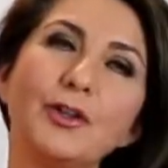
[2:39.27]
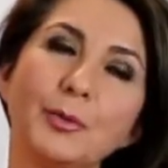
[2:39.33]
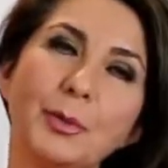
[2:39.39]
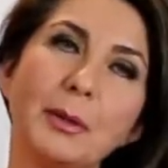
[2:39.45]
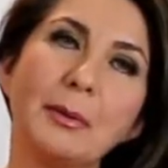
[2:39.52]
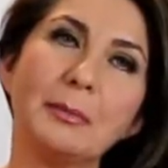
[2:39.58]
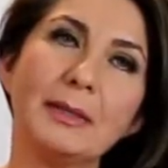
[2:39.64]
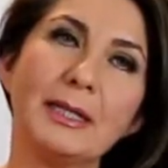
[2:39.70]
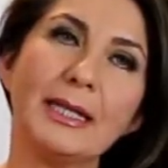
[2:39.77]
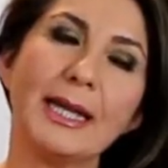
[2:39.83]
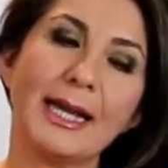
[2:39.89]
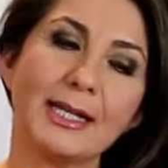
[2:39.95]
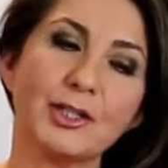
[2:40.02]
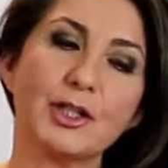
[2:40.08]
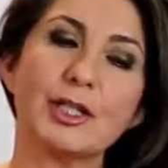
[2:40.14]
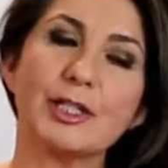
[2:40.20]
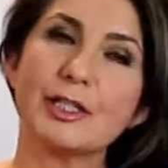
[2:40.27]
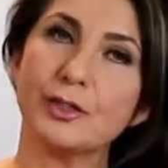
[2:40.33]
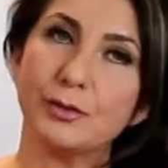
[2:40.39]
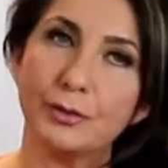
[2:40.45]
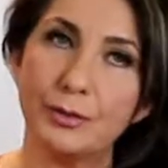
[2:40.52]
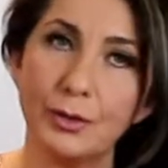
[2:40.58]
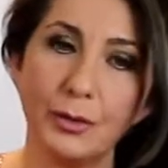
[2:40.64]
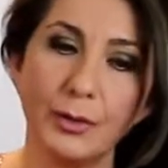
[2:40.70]
you're probably anxious
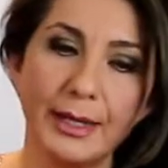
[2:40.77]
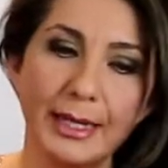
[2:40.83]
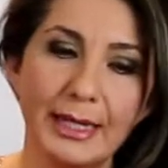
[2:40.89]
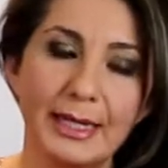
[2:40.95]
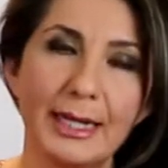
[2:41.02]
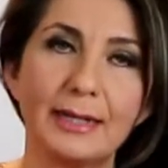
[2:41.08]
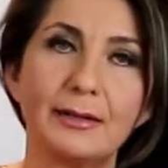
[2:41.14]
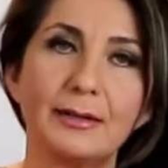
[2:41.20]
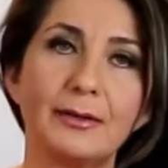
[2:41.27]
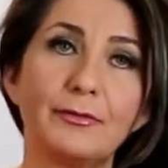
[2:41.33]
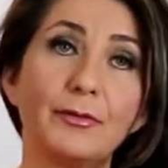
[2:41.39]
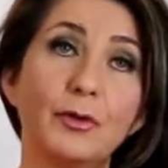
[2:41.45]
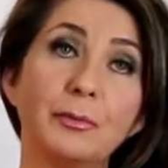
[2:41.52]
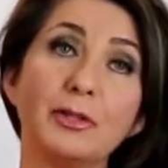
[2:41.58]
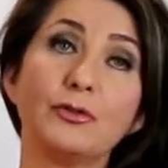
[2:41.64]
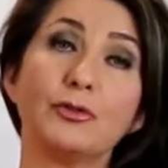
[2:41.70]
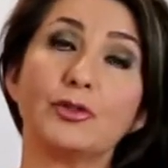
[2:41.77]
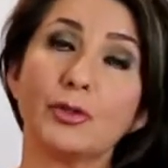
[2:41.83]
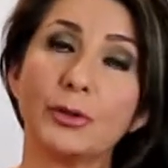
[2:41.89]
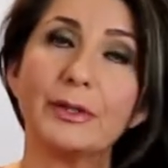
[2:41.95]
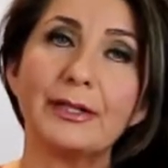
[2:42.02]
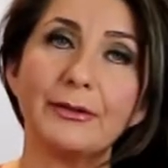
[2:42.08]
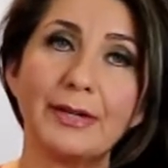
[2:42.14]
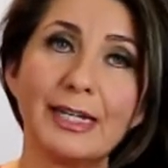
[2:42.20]
to go ahead and for me to show
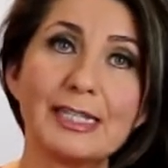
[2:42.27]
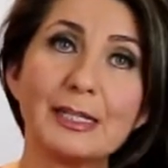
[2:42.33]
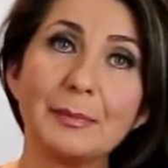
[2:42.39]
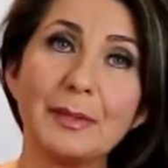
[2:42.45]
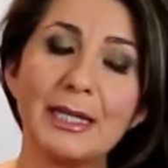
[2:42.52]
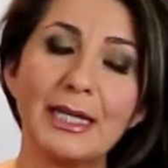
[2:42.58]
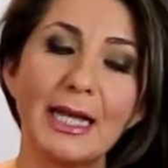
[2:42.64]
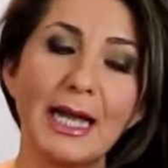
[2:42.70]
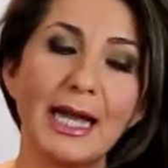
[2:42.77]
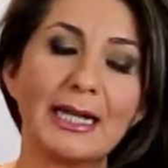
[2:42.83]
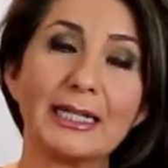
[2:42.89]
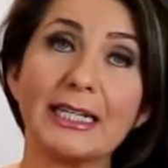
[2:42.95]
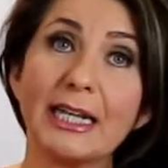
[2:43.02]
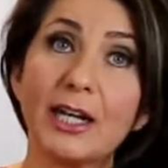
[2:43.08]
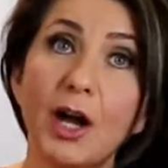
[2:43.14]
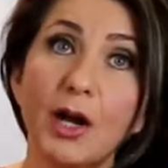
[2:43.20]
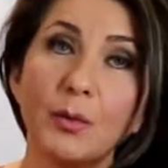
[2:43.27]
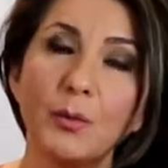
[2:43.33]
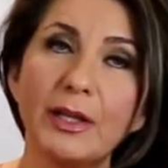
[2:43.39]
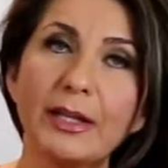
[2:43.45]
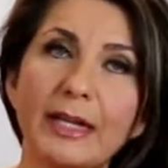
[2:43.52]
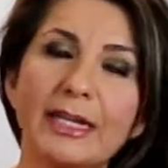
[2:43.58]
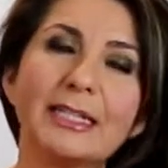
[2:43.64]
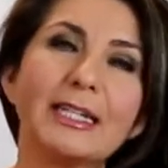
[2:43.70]
you the recipe and get on
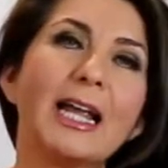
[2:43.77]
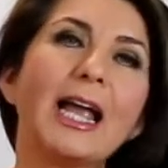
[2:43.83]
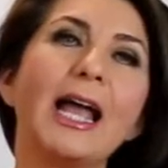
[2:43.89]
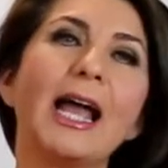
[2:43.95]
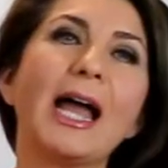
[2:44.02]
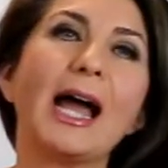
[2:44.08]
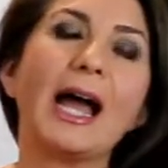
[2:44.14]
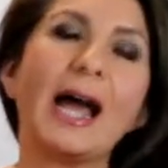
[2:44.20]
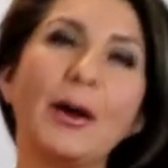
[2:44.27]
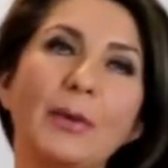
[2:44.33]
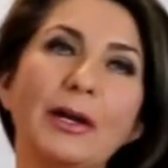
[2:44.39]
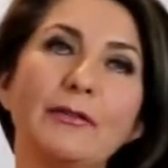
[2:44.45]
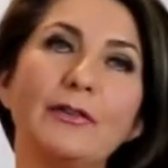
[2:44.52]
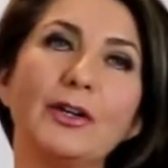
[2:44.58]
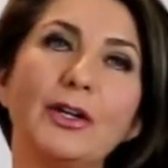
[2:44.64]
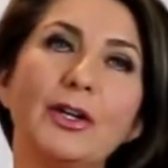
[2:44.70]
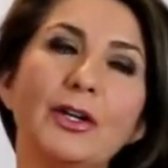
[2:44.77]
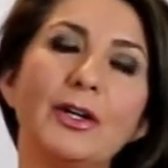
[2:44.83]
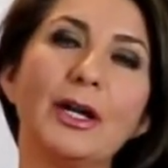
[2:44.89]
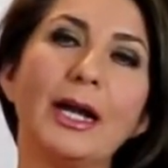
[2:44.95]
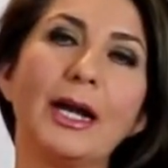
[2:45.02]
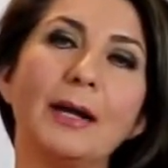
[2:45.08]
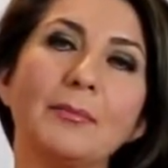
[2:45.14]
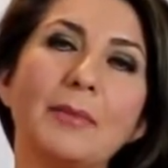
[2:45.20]
with it.
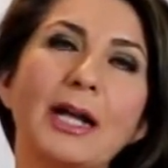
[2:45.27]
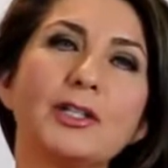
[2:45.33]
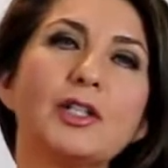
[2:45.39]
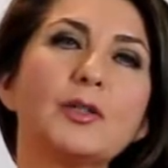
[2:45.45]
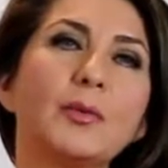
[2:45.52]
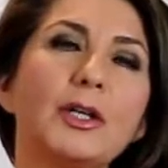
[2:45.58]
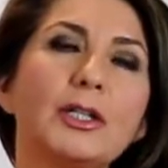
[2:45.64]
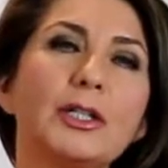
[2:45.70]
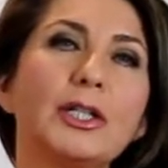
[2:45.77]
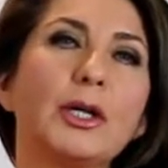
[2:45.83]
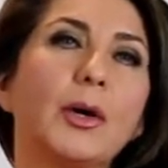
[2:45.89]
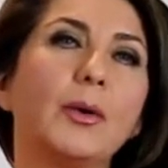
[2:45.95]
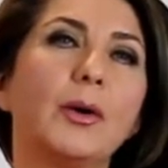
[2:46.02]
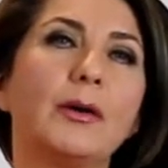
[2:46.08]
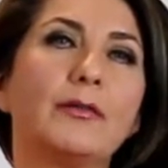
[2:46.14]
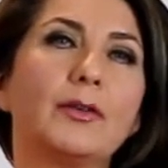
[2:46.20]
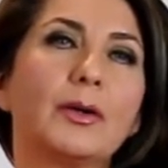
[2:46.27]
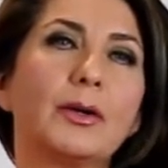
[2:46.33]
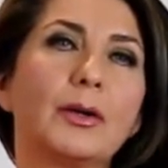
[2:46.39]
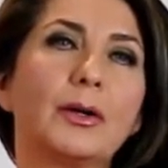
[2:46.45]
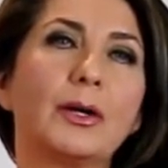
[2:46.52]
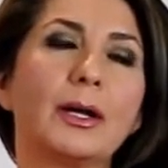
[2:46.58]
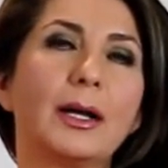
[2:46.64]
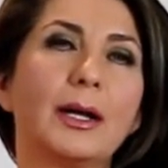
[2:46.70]
However, I just want to go
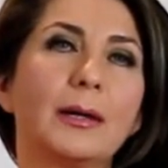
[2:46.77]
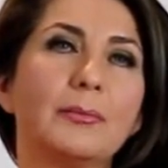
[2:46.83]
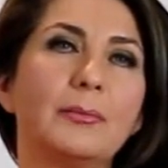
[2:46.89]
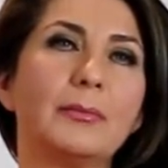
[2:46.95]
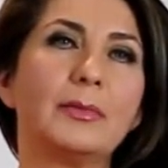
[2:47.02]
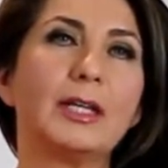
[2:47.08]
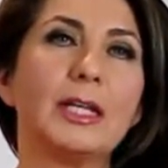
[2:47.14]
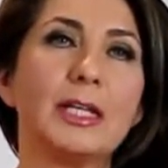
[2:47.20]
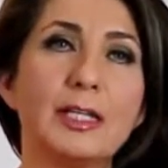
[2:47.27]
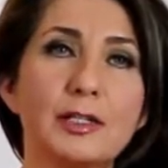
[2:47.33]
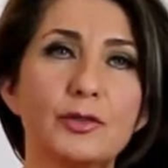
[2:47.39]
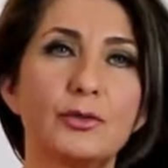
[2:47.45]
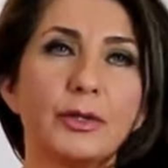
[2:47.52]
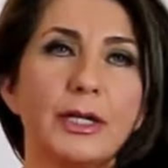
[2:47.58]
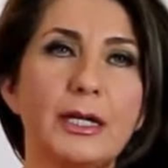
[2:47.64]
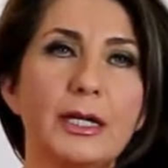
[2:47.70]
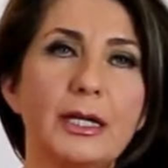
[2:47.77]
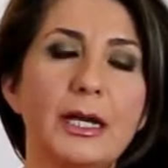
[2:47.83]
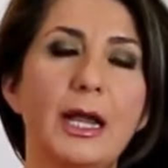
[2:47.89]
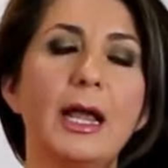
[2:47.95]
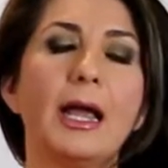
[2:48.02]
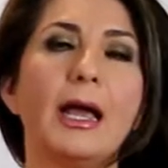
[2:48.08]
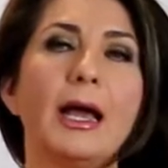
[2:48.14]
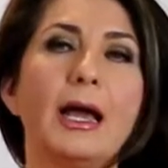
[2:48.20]
over the history
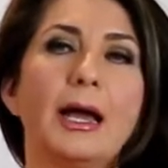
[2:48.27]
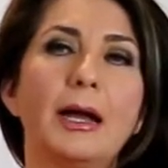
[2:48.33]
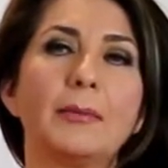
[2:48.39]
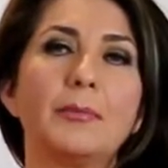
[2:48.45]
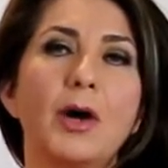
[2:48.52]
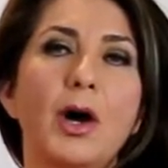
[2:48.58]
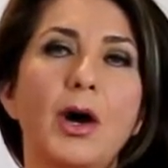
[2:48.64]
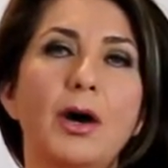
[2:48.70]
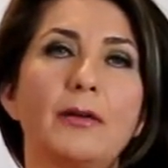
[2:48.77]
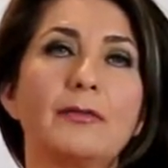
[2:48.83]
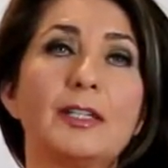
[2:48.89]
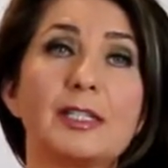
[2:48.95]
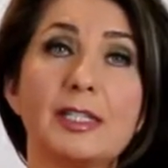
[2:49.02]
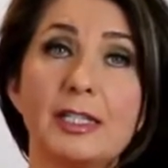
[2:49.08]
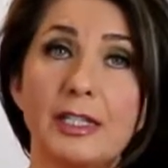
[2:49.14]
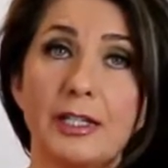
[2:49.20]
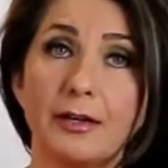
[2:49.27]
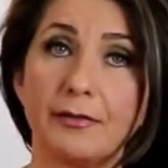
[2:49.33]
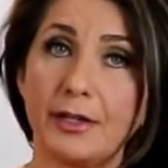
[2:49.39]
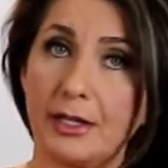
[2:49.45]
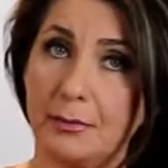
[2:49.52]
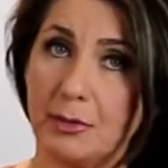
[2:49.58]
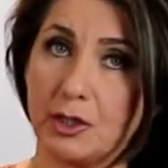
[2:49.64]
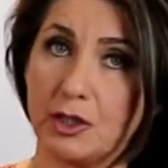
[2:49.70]
of the city of
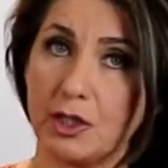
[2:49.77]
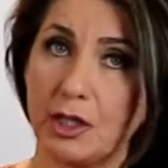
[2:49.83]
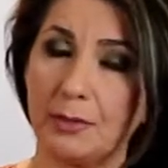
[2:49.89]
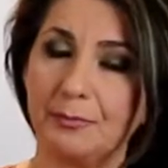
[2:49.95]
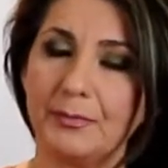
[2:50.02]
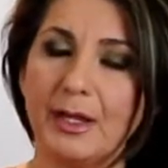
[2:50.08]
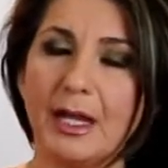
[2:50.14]
Kermanshah.